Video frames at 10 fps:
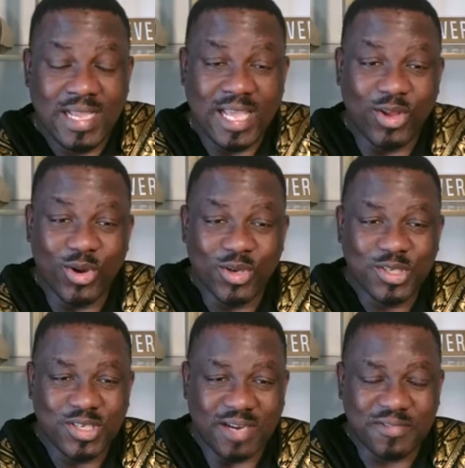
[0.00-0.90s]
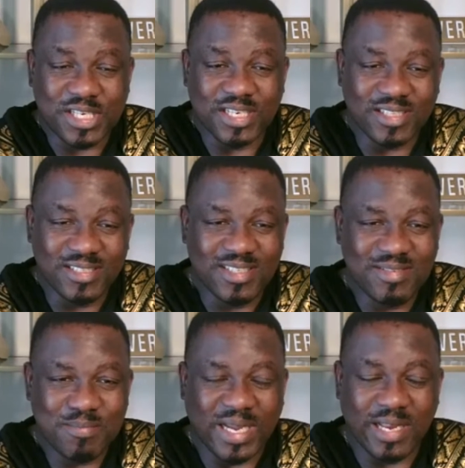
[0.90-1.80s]
Hello, good afternoon.
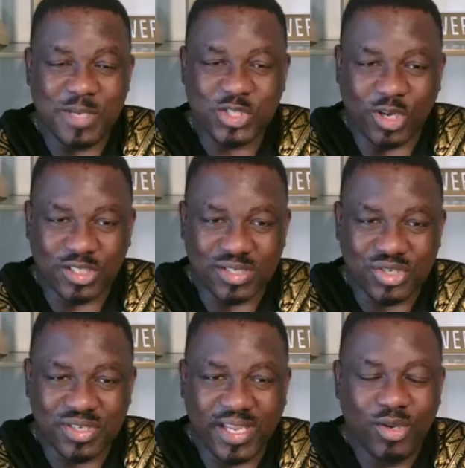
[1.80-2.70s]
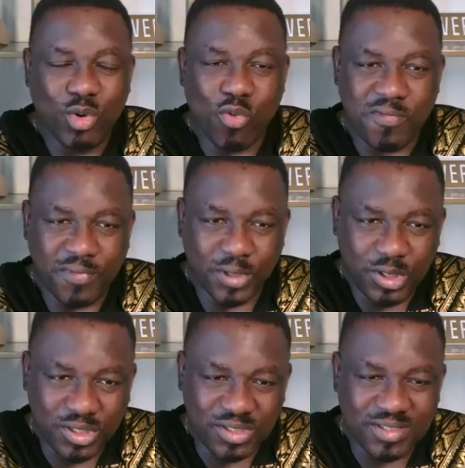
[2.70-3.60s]
My name is Dr. Trudy
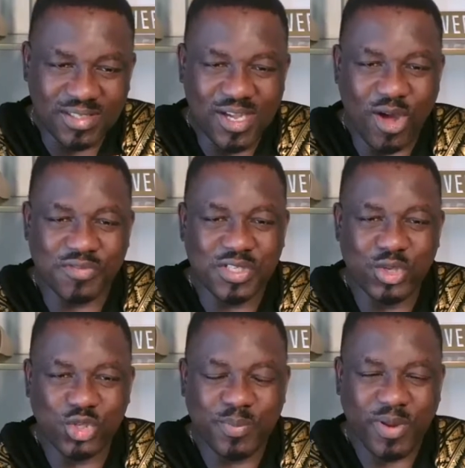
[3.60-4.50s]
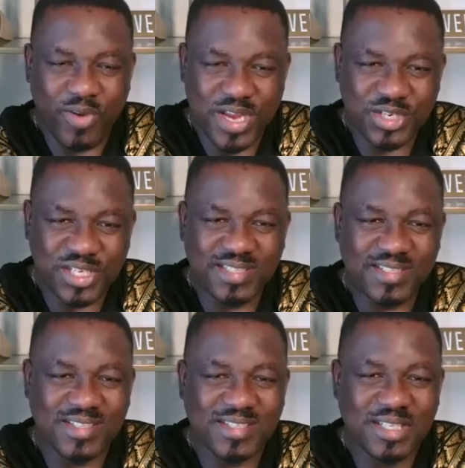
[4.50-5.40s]
Ufondu of
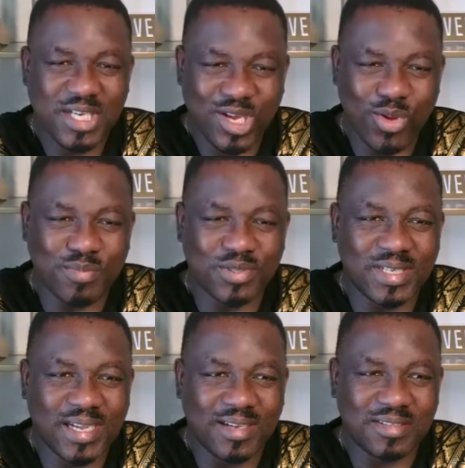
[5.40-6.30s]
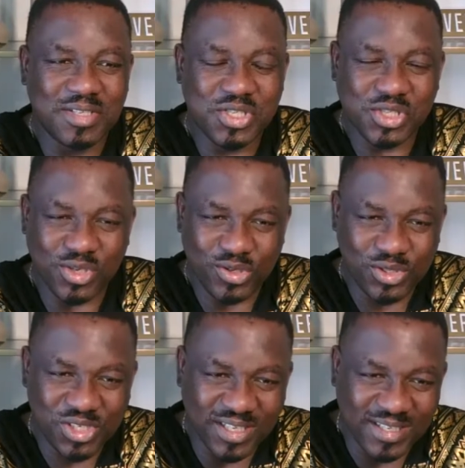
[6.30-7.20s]
Snowspirations Global Health
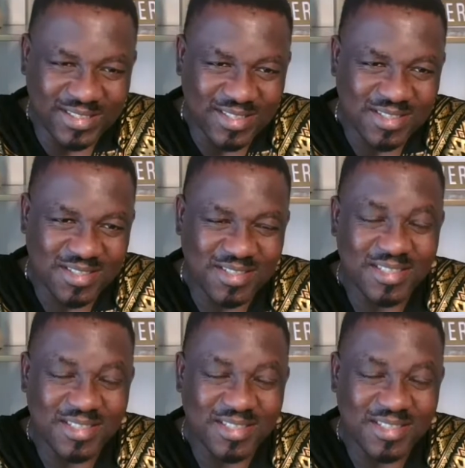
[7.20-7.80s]
Solutions.